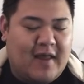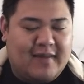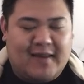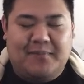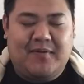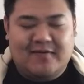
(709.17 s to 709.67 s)

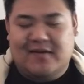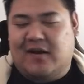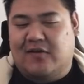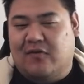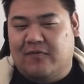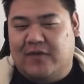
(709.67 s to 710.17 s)
That being said,
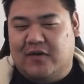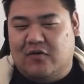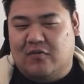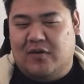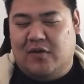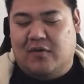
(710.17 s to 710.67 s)
I don't think
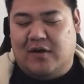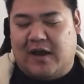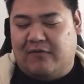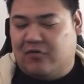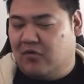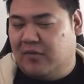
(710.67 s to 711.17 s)
you really want to
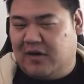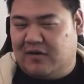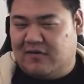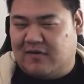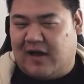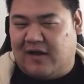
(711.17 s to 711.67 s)
have too many of
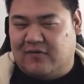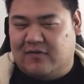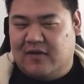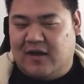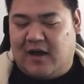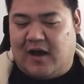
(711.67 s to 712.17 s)
these guys
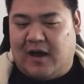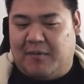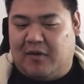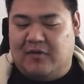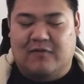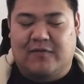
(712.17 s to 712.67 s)

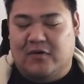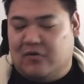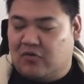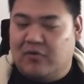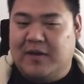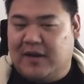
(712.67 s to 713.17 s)
on the field, or
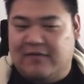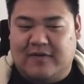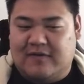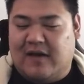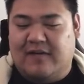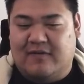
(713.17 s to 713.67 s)
too many of
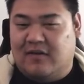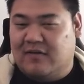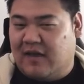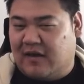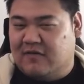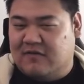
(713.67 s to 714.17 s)
these guys in your
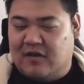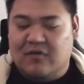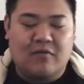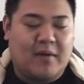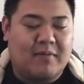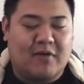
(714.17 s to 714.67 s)
deck in general.
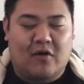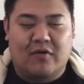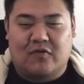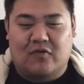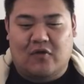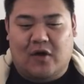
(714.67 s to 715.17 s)
Maybe only
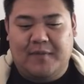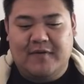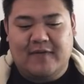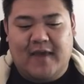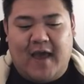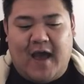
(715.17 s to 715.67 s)
2 copies.